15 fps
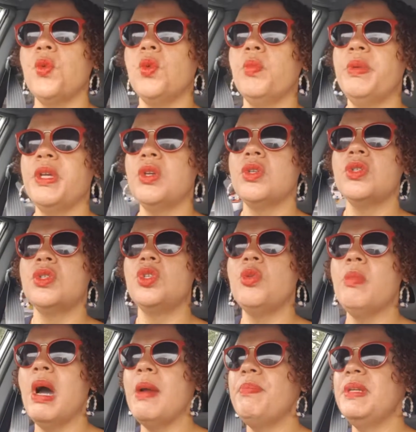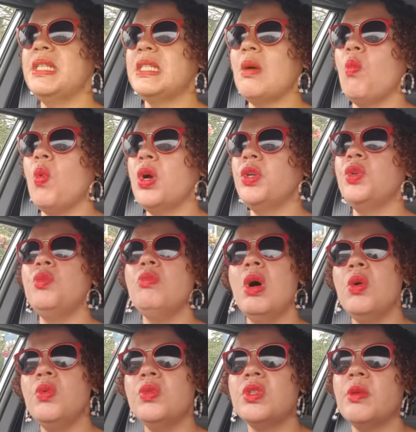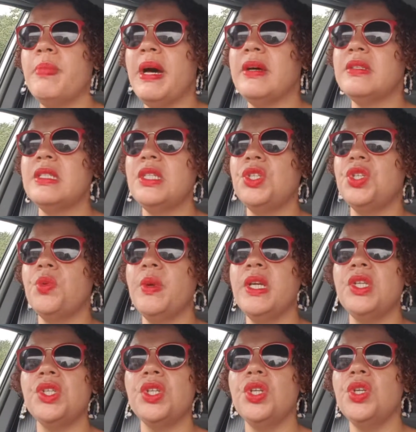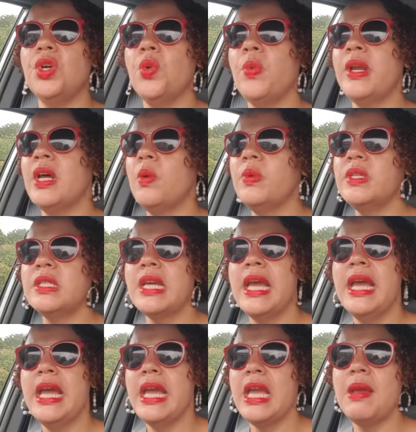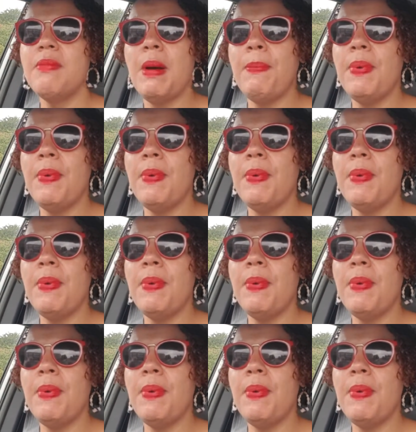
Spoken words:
because you might be someone who moans about situation. You know, when I was in my